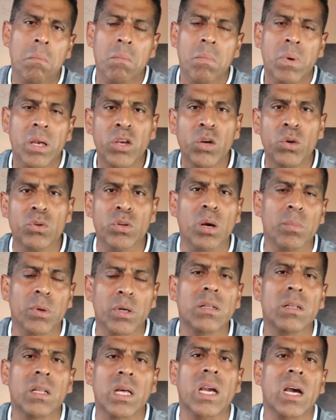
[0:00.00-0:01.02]
You double
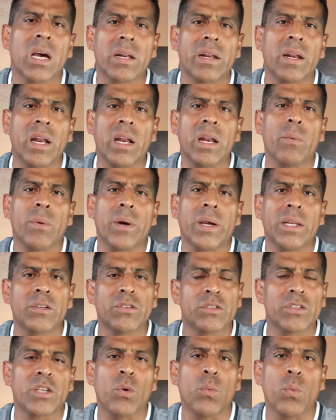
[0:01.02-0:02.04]
click on it anyway to
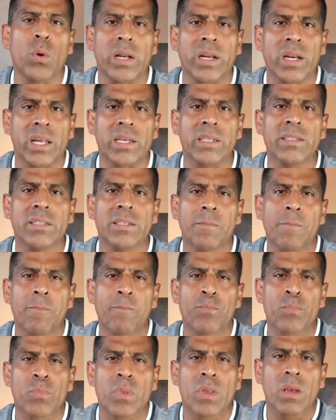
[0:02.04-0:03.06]
see what it is,
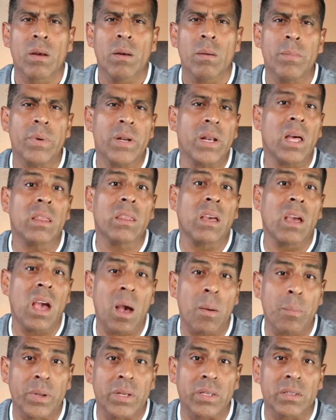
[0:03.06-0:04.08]
but nothing
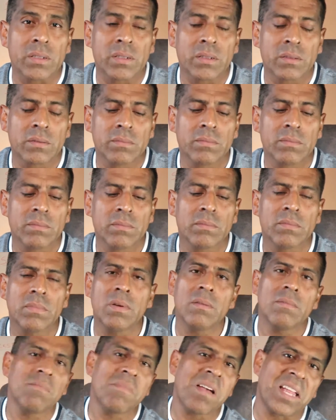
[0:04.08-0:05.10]
happens.
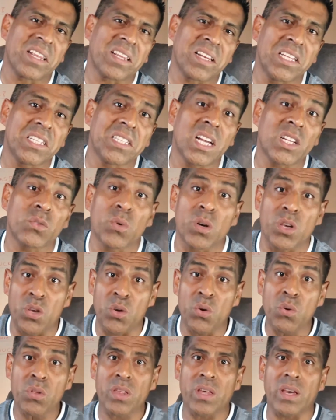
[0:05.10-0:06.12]
At least that's what
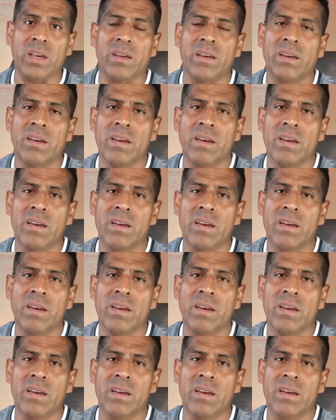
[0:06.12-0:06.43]
you think.